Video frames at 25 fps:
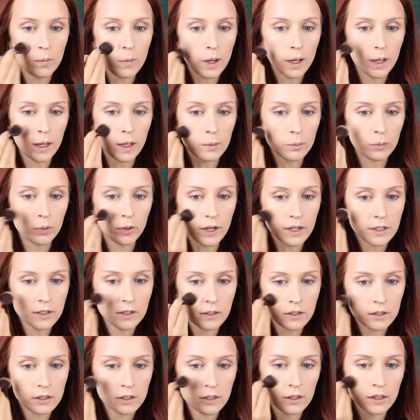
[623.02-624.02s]

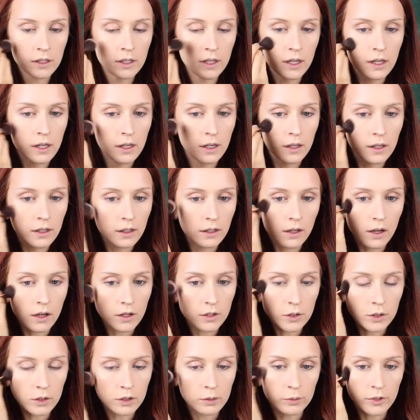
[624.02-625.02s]
bronzer
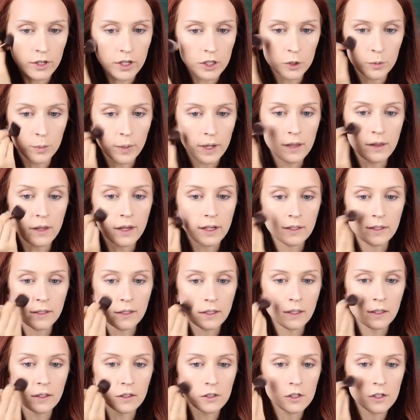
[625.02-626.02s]
contour brush by
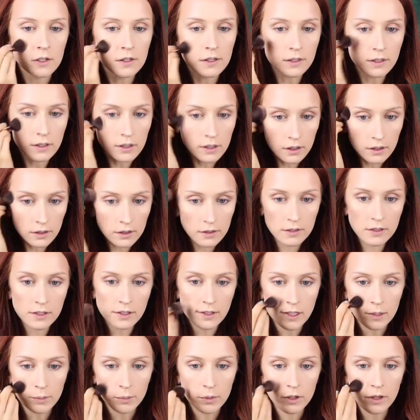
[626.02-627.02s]
Luxie and just
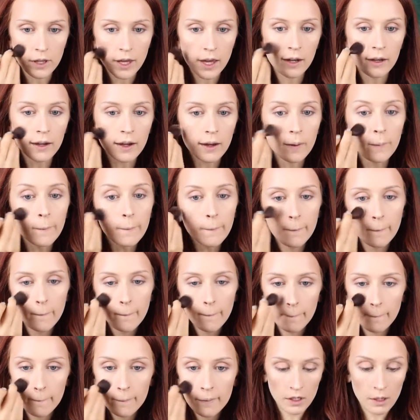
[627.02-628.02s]
stipple that out.
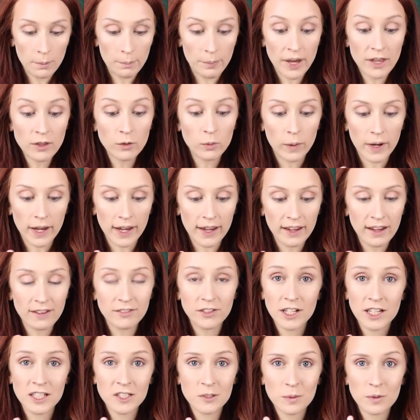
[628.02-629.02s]
By the way,
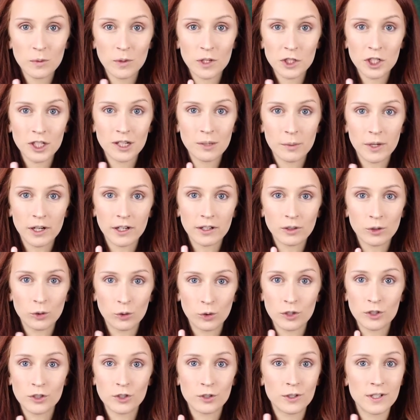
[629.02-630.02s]
have you guys been watching American
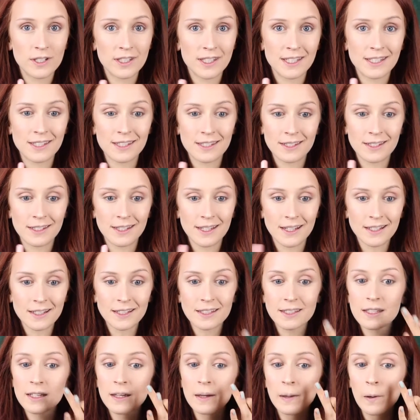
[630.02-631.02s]
Horror Story Season
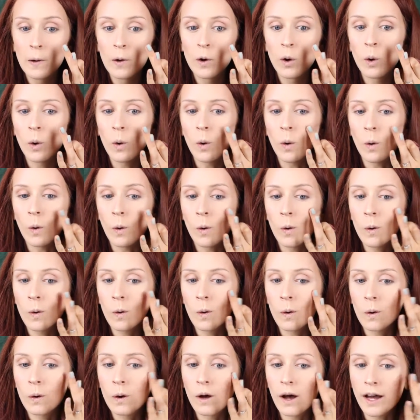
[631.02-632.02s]
6?
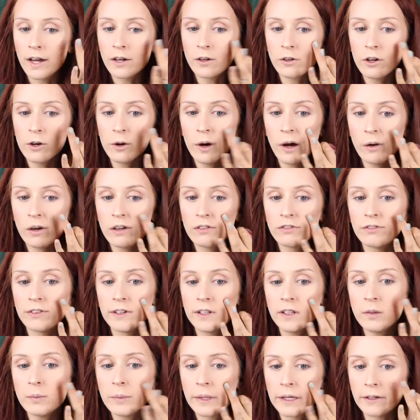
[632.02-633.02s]
Oh, I don't know how I
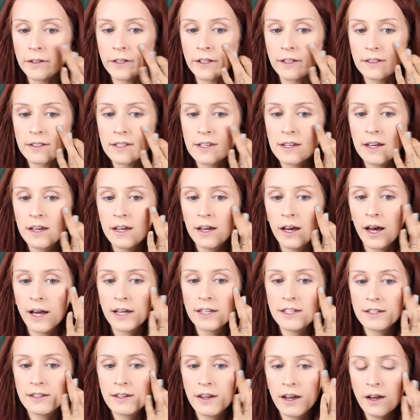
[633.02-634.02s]
feel about it.
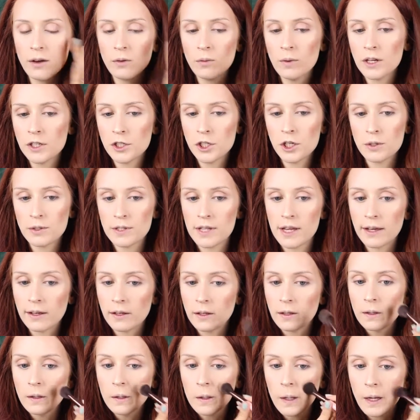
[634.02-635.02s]
I did not watch
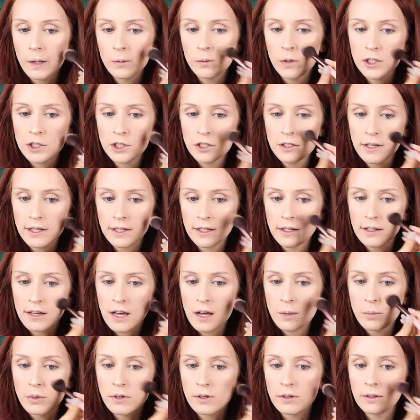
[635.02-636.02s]
Hotel. I watched like a
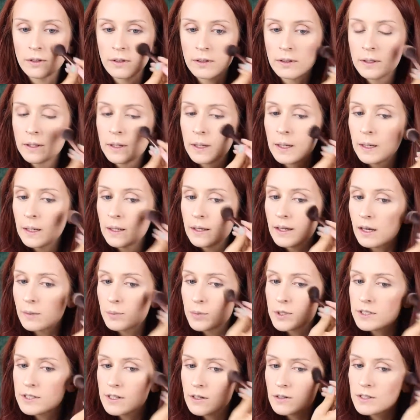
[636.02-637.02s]
couple
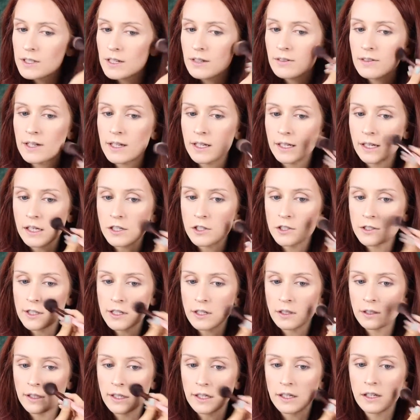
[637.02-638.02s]
episodes of it and I just
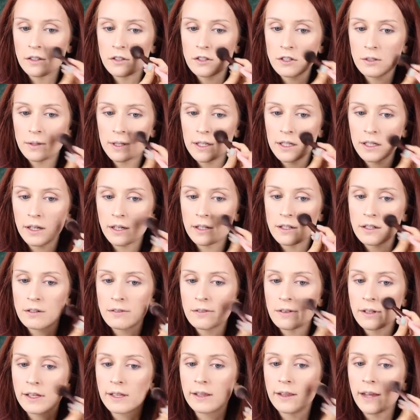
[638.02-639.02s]
couldn't get into it. I
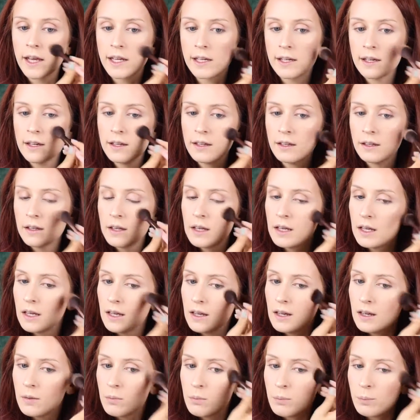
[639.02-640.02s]
didn't really like it.
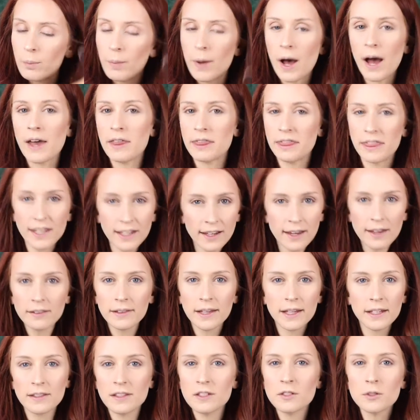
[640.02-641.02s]
I think I
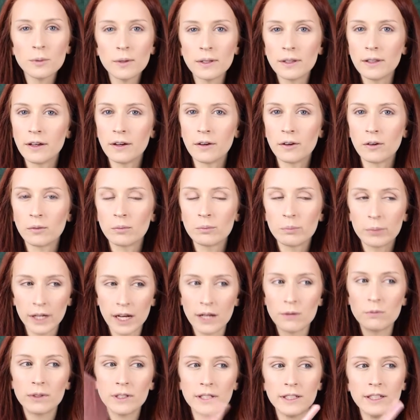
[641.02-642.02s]
like this one though, but
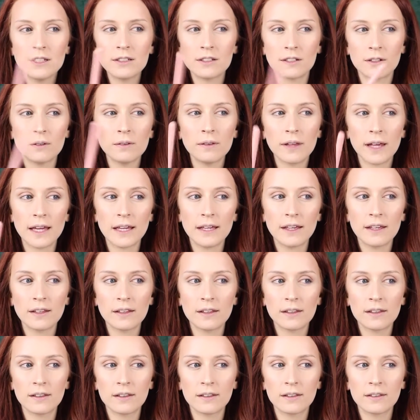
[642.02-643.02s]
I really don't
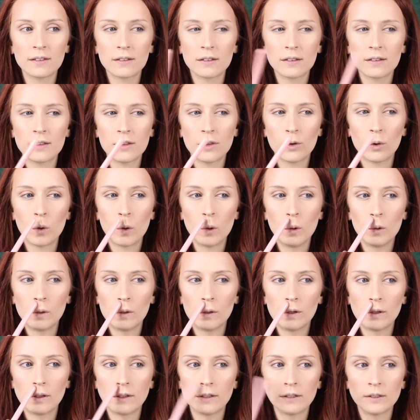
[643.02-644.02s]
like the
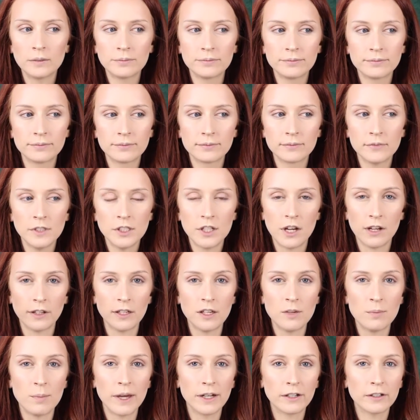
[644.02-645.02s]
whole
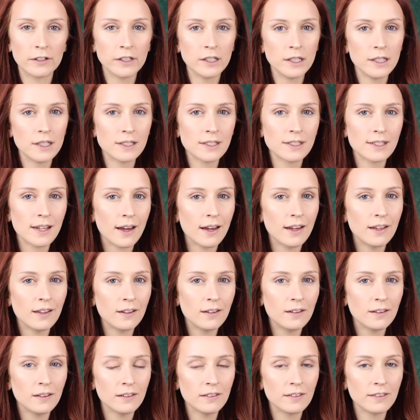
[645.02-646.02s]
documentary
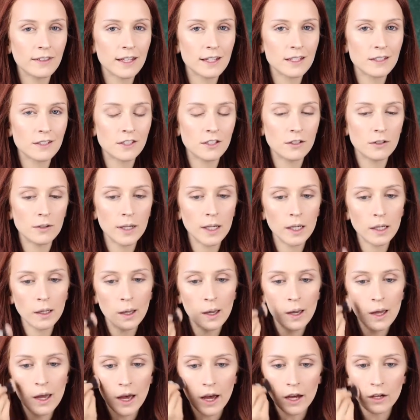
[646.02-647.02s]
style that it's doing.
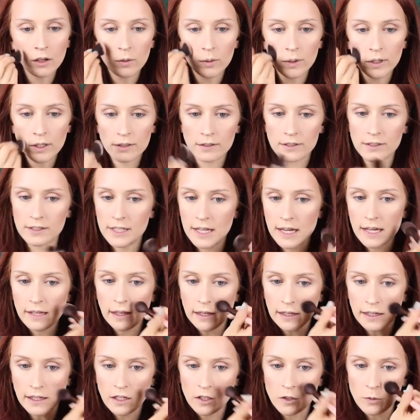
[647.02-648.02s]
I don't want to say
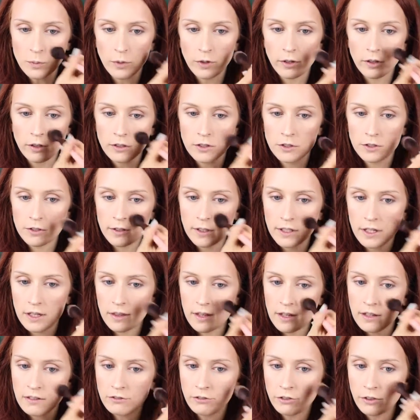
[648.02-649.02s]
like any spoilers or
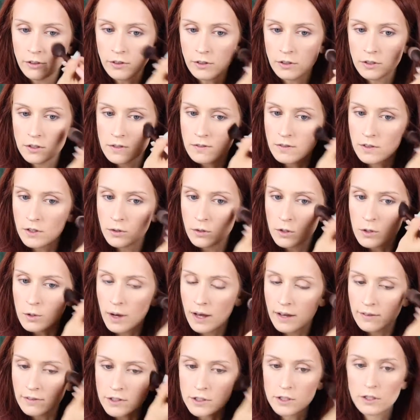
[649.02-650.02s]
anything for those of you who
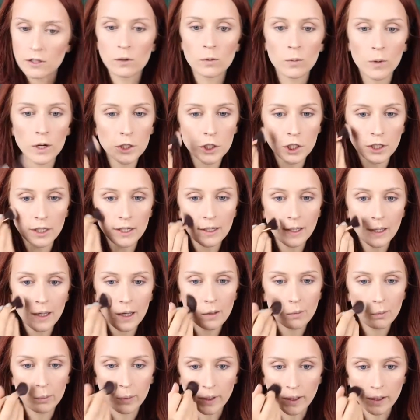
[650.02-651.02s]
haven't started watching it
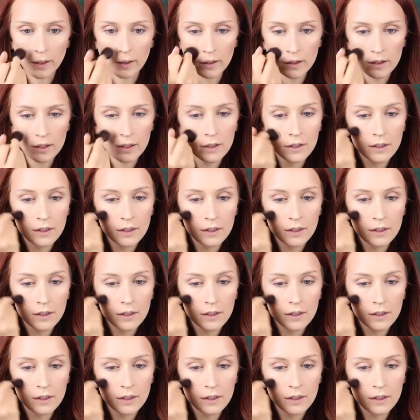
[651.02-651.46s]
yet, but